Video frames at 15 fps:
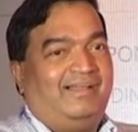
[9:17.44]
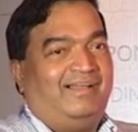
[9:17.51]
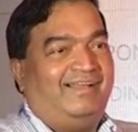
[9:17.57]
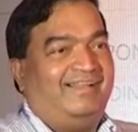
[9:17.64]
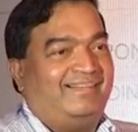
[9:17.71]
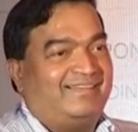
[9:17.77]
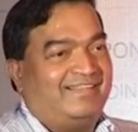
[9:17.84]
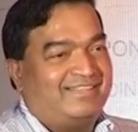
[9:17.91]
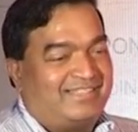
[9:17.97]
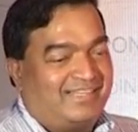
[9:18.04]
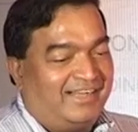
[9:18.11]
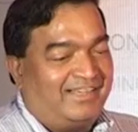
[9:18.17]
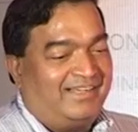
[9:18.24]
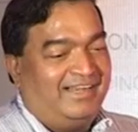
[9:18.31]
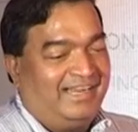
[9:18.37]
There's
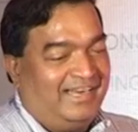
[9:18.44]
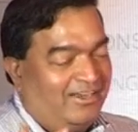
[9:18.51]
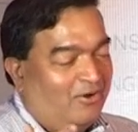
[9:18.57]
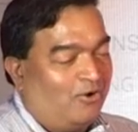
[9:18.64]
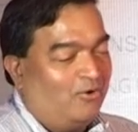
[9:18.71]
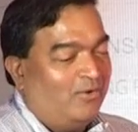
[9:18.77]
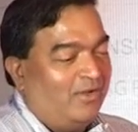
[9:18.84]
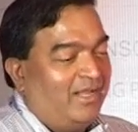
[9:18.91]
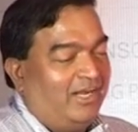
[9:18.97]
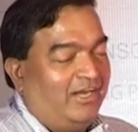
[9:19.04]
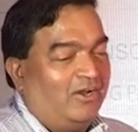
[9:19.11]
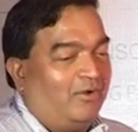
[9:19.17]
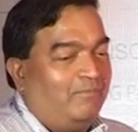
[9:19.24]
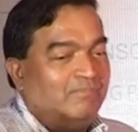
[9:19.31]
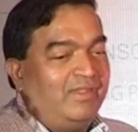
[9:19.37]
certainly no,
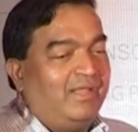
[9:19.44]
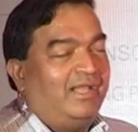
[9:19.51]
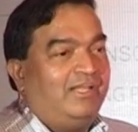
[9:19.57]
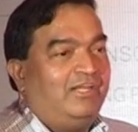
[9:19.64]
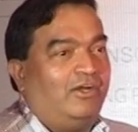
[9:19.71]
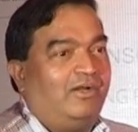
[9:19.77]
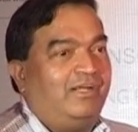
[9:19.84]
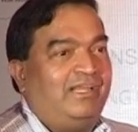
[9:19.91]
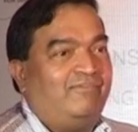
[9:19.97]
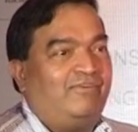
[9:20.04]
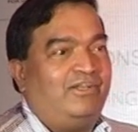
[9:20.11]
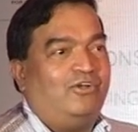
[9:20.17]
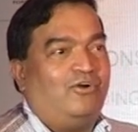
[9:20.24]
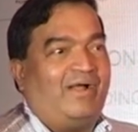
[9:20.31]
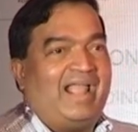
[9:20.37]

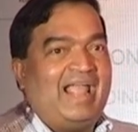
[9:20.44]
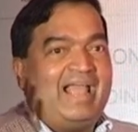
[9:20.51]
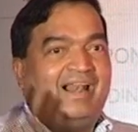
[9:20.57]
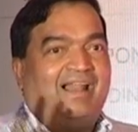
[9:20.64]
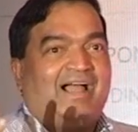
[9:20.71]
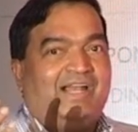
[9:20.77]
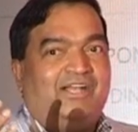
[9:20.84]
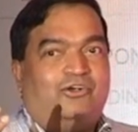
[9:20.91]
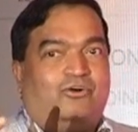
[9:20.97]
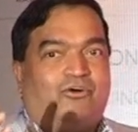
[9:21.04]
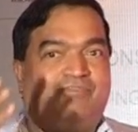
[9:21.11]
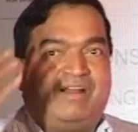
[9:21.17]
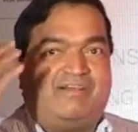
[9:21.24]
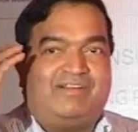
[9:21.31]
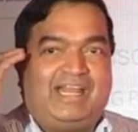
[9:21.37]
even your airline, you don't
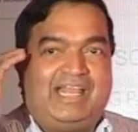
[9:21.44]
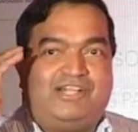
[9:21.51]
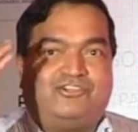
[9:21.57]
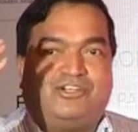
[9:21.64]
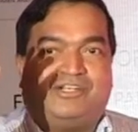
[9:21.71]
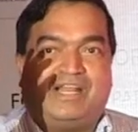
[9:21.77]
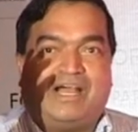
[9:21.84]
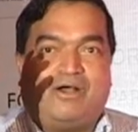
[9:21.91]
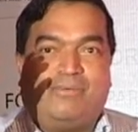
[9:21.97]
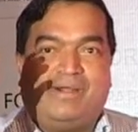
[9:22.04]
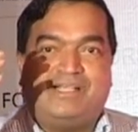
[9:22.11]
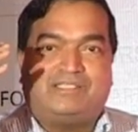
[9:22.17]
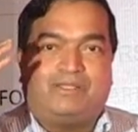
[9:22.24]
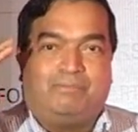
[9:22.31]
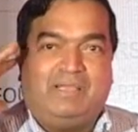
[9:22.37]
even have an agent now.
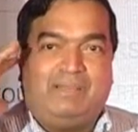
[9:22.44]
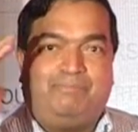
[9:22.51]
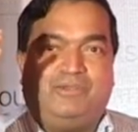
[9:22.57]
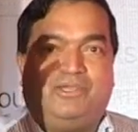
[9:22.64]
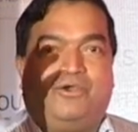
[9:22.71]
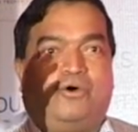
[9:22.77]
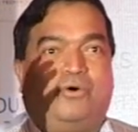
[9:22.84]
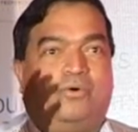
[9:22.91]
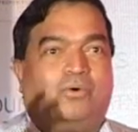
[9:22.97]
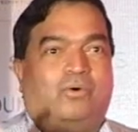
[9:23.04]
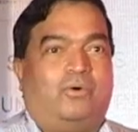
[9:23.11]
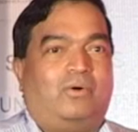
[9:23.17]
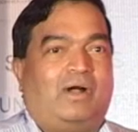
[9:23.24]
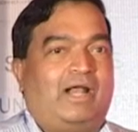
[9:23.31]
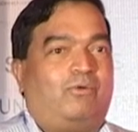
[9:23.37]
Where's the BPO?
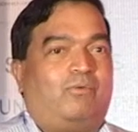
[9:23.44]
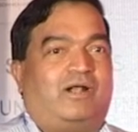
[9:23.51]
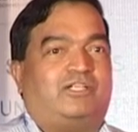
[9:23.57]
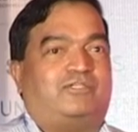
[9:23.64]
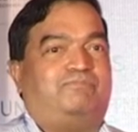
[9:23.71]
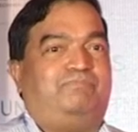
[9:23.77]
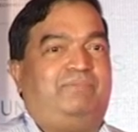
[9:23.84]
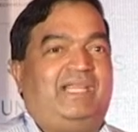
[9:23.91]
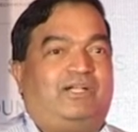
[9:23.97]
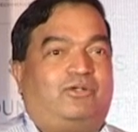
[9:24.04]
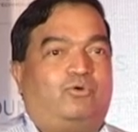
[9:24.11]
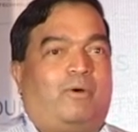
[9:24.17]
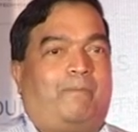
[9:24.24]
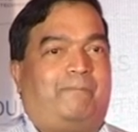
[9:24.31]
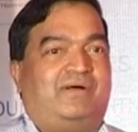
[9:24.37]
I don't want to speak
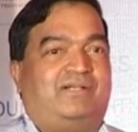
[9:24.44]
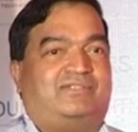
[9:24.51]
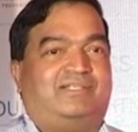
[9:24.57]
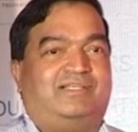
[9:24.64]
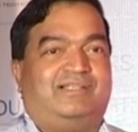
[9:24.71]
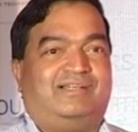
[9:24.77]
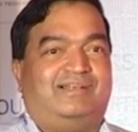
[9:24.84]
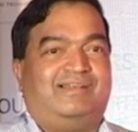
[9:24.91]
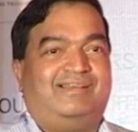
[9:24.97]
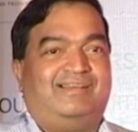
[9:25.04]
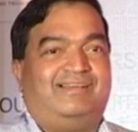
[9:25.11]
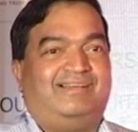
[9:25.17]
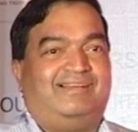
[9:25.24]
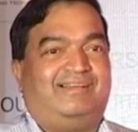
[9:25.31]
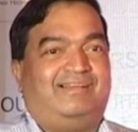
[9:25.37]
to a person,
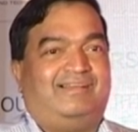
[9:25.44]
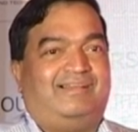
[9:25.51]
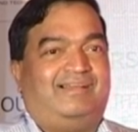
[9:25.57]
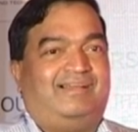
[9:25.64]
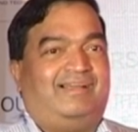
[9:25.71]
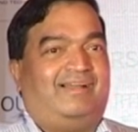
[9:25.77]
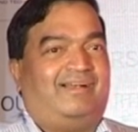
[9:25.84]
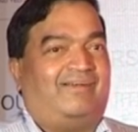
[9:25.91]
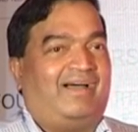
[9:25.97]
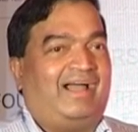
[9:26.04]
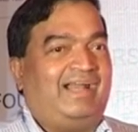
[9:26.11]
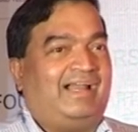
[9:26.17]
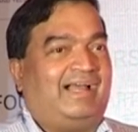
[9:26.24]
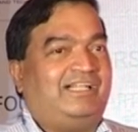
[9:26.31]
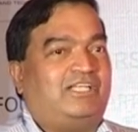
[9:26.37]

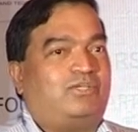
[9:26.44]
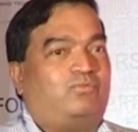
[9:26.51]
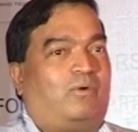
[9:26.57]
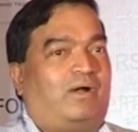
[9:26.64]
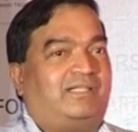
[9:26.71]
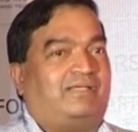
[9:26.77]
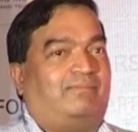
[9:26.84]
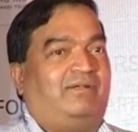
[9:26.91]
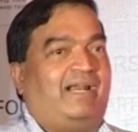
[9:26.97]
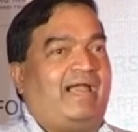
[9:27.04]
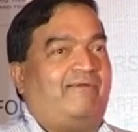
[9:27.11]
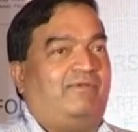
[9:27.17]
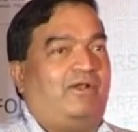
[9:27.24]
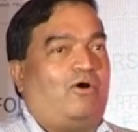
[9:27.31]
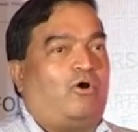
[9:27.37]
right? I just want something to
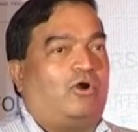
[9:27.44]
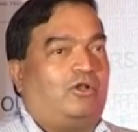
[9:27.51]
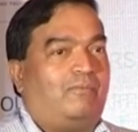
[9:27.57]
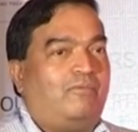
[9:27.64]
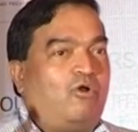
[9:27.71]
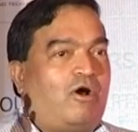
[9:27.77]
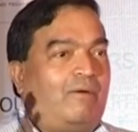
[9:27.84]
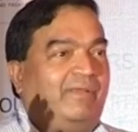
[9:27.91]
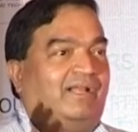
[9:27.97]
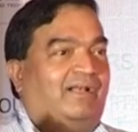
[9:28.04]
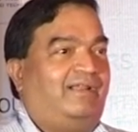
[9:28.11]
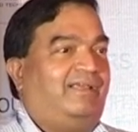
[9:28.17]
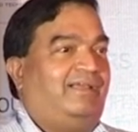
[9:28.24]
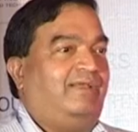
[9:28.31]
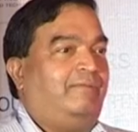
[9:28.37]
happen
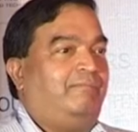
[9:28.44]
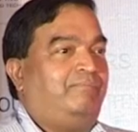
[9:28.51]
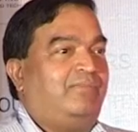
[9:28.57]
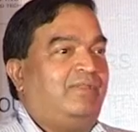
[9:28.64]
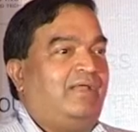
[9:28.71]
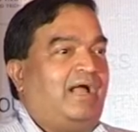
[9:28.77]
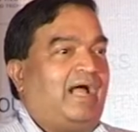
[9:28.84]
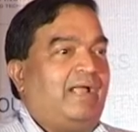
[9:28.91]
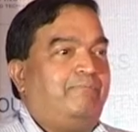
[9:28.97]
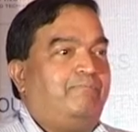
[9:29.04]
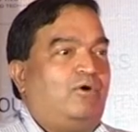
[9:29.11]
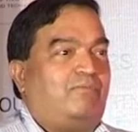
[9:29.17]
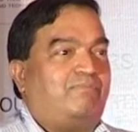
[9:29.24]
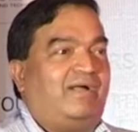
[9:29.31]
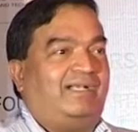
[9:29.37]
autonomically. I
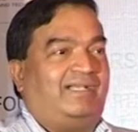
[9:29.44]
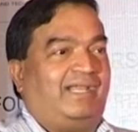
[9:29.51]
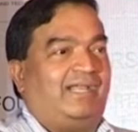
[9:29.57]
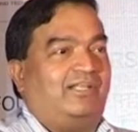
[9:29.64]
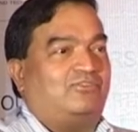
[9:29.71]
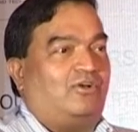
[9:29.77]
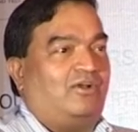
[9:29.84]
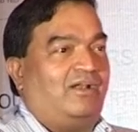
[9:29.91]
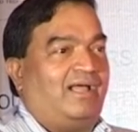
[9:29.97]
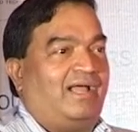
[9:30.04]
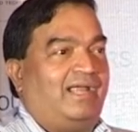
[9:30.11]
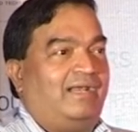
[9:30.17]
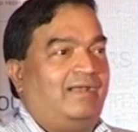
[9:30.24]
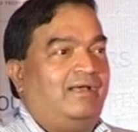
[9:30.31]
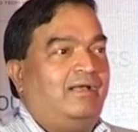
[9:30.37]
book my tickets
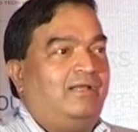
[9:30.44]
online.